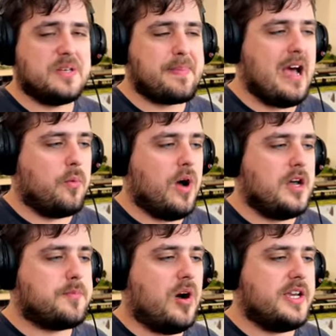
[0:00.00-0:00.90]
a better
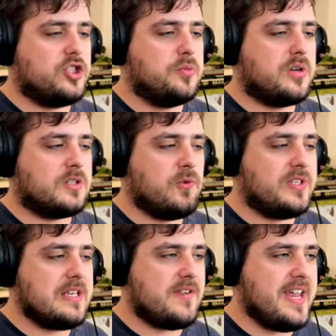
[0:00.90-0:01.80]
word, my Superclass
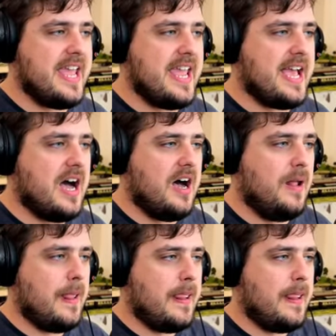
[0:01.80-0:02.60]
47 here.